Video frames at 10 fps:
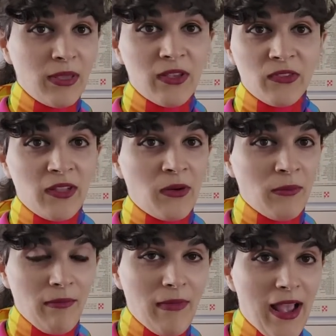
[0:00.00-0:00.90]
because they
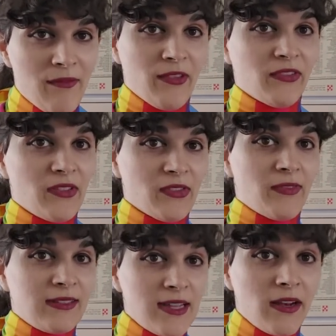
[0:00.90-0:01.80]
don't have a sense
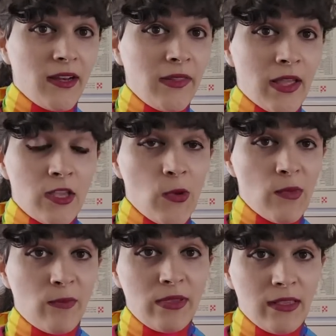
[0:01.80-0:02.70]
of identity that
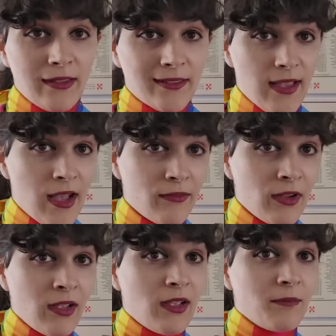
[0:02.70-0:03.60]
human beings have.
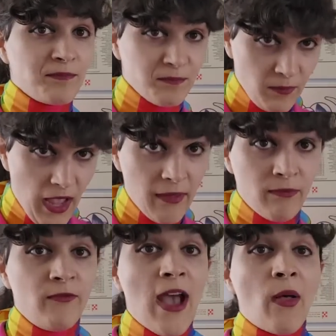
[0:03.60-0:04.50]

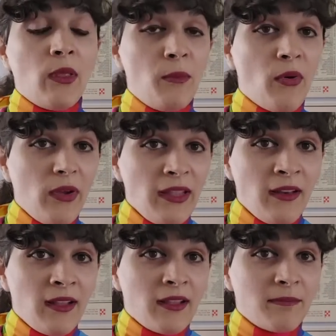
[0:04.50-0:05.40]
Valid point.
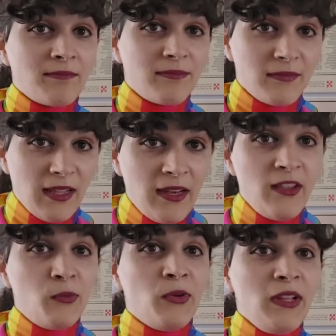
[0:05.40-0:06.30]
It
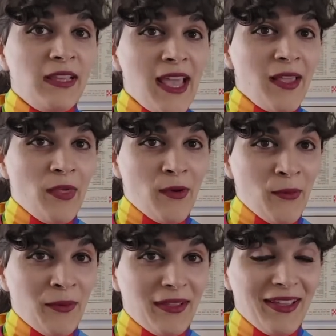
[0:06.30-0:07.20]
is pretty gay
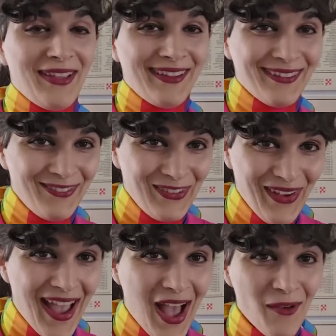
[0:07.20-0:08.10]
though if
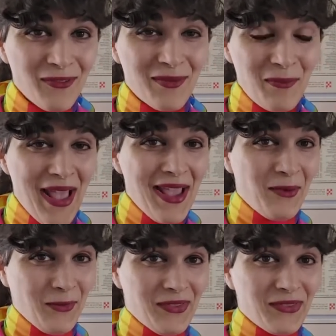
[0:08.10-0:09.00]
you have
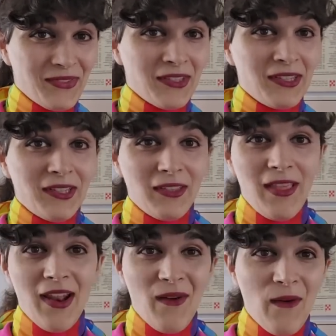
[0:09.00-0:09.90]
penguins
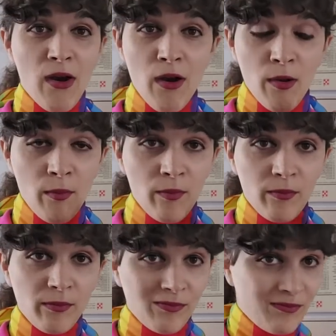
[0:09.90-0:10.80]
that are
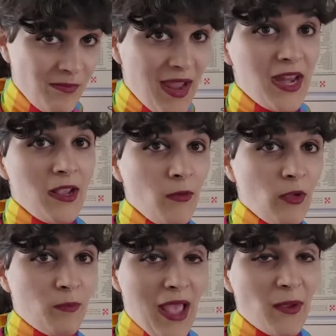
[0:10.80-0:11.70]
mating
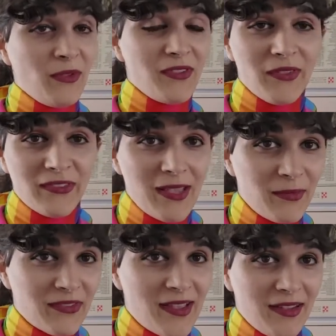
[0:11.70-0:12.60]
with penguins of the
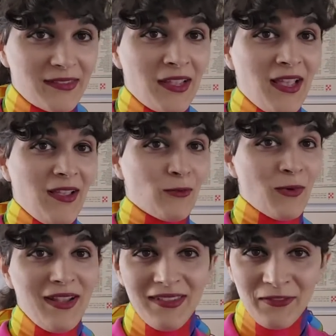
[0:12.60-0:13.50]
same sex,
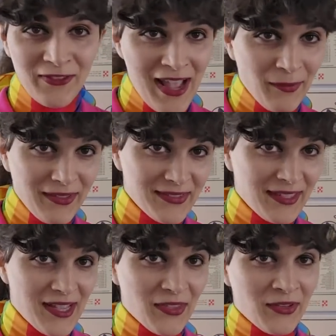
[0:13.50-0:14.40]
raising families
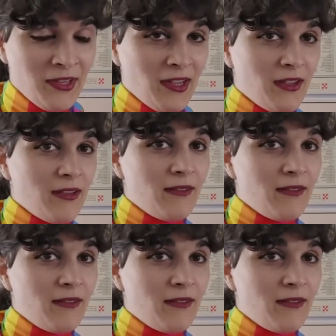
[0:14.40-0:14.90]
together.